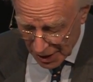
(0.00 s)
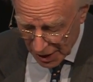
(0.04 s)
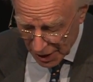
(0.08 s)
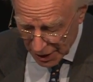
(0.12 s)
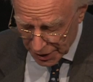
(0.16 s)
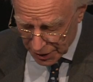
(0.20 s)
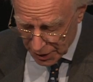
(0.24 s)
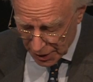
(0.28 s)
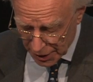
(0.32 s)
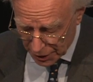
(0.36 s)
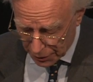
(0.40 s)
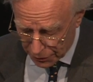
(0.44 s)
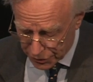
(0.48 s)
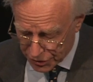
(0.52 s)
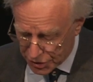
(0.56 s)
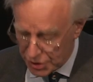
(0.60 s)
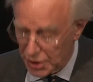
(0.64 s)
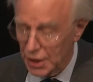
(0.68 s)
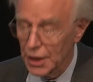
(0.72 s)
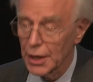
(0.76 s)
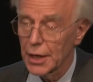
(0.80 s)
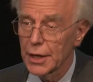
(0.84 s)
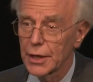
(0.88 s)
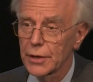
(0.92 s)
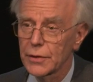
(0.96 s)
health
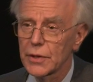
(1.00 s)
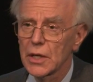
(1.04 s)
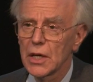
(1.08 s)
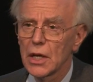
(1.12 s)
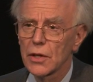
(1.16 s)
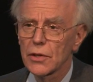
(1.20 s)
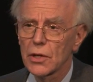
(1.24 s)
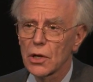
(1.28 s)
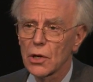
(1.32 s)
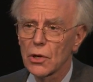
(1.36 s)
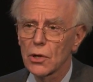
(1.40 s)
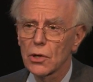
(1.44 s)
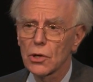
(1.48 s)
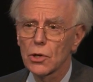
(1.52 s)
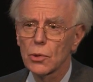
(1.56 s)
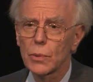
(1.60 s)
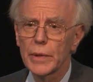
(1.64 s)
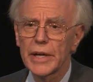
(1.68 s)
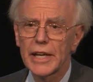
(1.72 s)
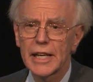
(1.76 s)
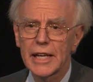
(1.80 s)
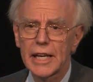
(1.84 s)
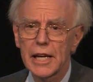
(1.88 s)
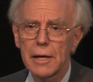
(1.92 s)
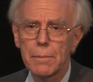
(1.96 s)
side, the longer
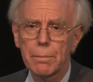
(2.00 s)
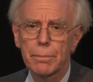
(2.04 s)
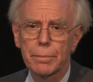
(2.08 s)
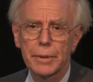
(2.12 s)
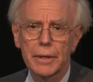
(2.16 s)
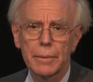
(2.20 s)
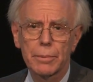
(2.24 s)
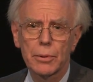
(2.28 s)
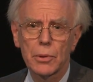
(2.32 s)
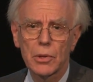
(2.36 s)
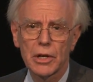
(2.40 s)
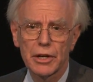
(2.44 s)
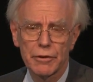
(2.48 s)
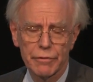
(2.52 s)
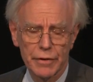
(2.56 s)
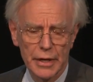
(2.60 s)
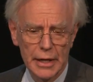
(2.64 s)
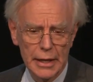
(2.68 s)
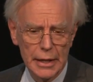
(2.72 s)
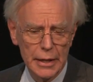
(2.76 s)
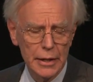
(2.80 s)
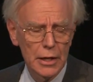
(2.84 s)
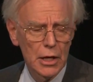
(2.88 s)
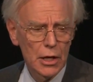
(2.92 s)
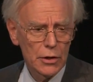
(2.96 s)
we keep people
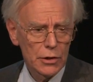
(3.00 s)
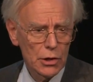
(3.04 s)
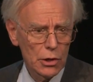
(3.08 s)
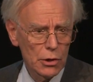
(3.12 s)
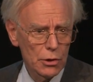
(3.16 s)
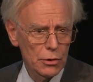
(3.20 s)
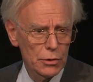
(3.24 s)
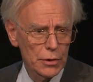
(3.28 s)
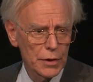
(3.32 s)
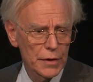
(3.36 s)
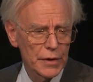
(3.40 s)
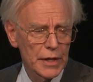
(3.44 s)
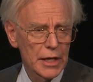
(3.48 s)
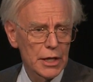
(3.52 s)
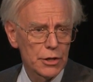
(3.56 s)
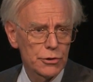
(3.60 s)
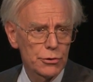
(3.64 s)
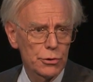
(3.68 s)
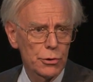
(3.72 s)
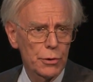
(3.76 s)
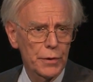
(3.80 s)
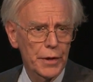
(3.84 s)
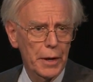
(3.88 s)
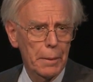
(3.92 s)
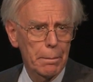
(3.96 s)
living, the longer they
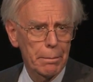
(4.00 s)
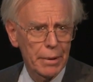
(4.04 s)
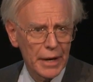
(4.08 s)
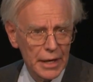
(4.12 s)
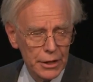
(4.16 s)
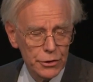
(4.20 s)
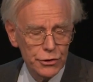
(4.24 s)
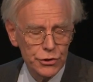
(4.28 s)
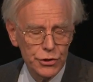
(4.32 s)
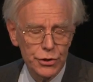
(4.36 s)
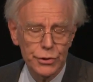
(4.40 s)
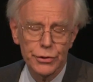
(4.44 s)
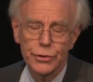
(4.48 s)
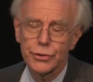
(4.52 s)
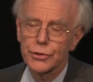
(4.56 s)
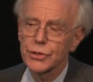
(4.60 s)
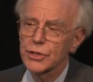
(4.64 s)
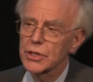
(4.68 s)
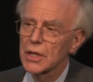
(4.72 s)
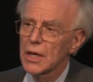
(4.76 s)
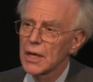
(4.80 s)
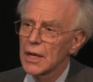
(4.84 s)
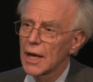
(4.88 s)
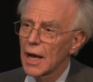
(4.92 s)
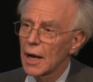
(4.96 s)
draw their
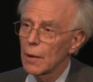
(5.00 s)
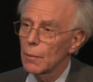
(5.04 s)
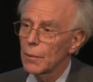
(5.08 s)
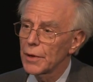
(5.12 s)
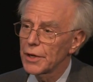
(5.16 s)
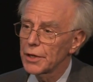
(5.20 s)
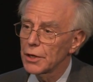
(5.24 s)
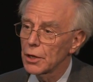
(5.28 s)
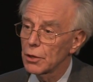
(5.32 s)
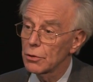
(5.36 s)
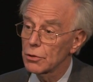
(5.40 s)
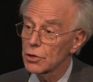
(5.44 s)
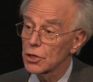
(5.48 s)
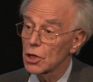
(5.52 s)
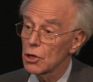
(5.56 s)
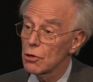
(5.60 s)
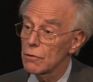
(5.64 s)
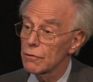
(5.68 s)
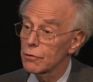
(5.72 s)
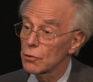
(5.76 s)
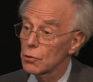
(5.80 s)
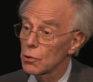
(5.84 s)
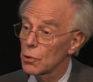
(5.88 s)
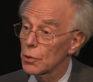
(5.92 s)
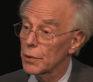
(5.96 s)
pensions, and we know that
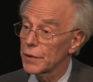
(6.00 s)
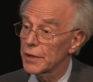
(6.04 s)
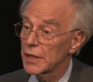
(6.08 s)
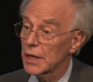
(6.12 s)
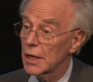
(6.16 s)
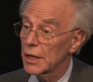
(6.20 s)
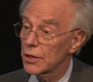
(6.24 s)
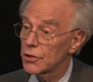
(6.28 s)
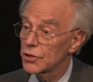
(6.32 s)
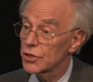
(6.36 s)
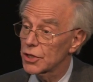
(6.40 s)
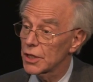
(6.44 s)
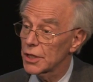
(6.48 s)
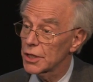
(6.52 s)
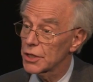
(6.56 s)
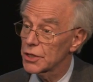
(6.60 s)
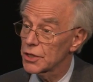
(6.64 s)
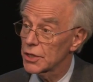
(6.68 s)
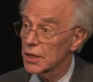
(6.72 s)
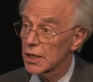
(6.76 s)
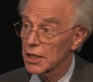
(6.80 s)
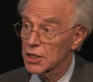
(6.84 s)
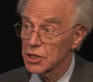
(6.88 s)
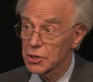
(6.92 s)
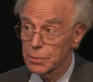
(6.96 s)
overall in the NHS,
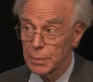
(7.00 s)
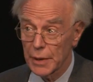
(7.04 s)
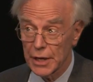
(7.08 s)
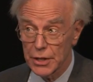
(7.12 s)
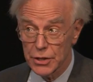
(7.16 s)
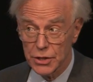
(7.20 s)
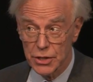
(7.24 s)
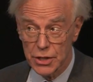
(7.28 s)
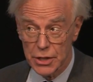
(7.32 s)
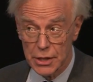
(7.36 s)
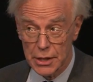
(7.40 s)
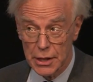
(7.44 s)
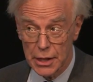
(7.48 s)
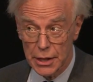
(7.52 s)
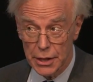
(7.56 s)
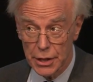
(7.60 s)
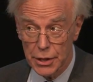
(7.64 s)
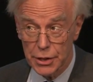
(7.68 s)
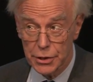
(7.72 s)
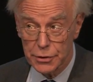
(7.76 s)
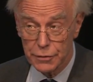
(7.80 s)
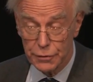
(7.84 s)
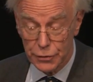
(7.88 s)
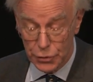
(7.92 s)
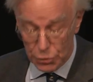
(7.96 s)
the expense is the
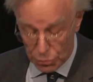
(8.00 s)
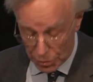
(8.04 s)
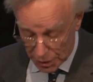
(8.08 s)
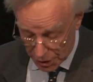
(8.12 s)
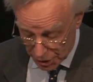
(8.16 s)
last few